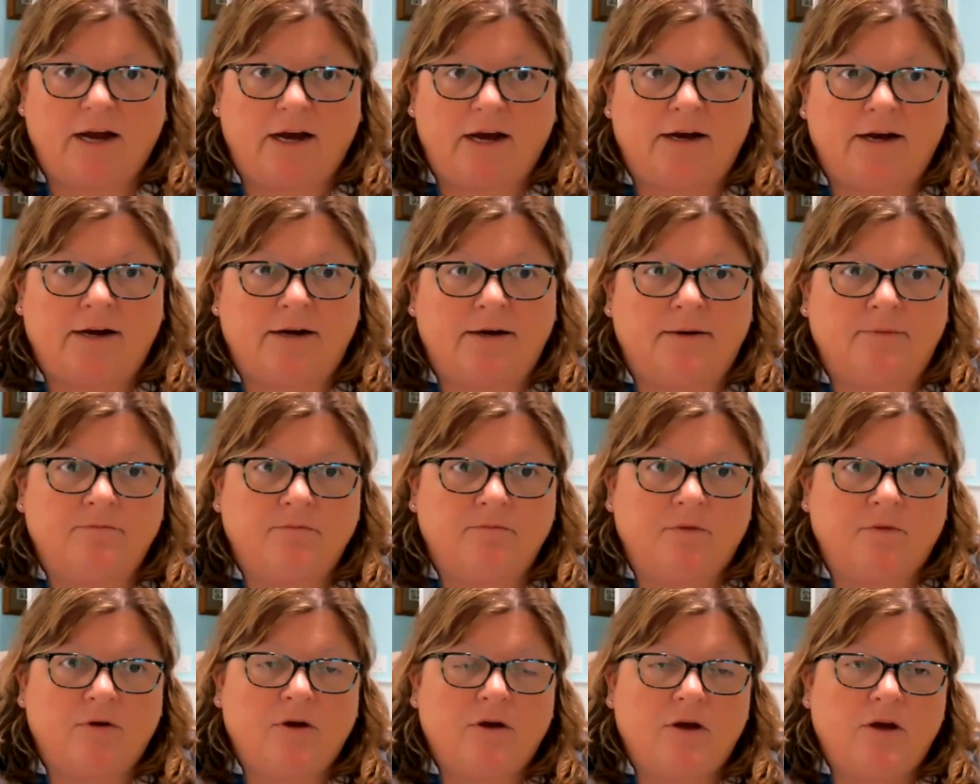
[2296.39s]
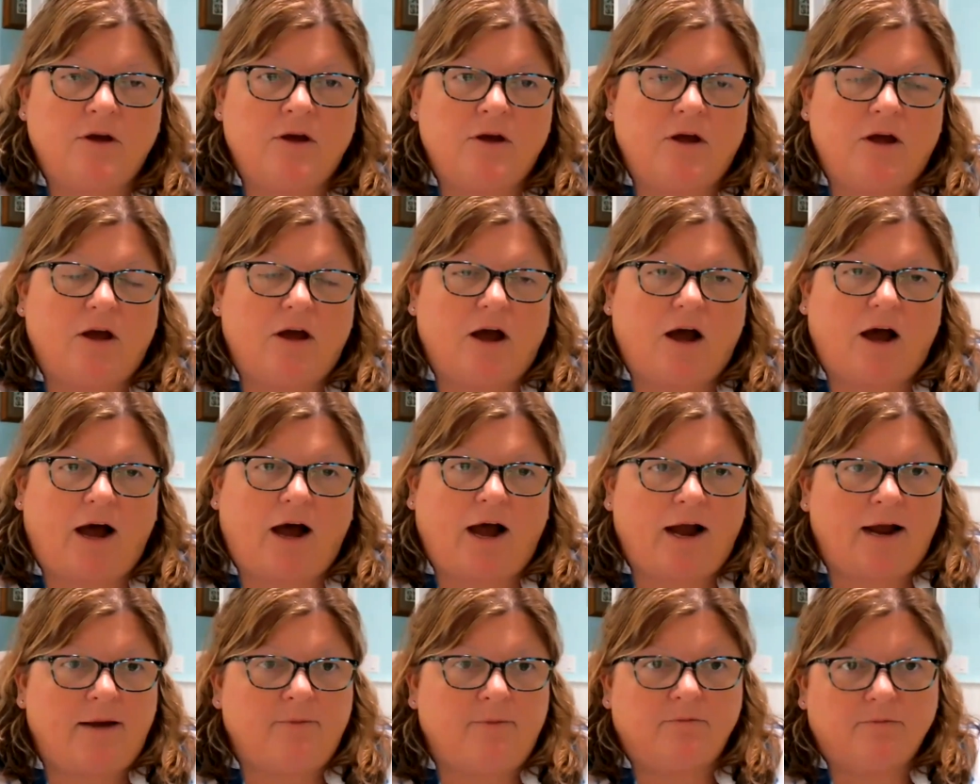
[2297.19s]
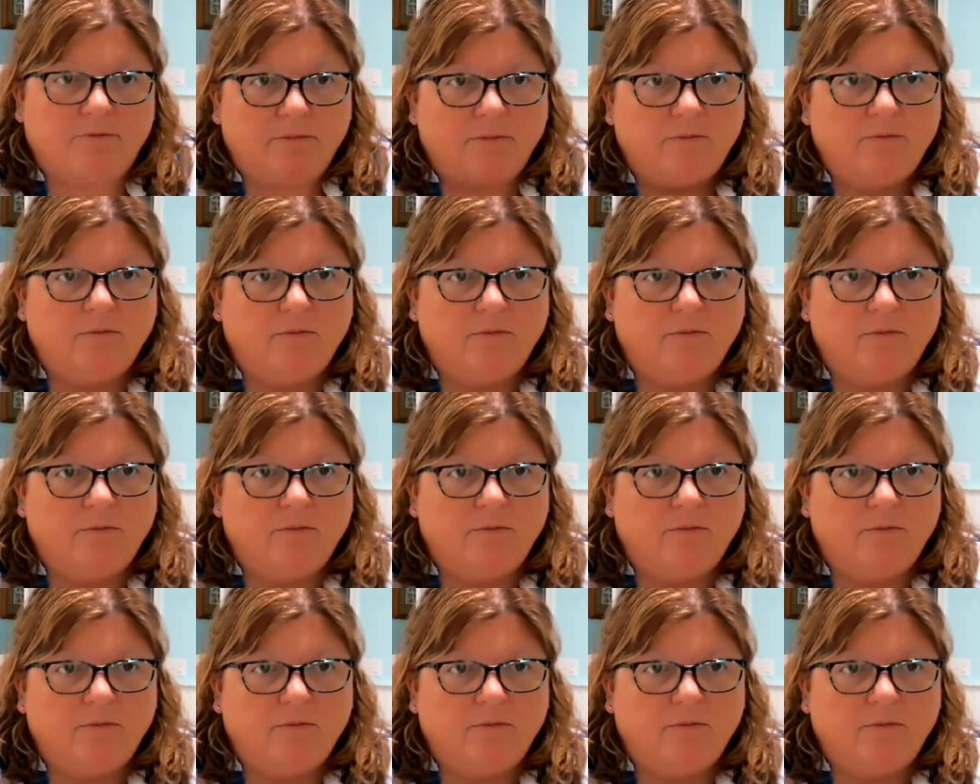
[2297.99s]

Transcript: I'm a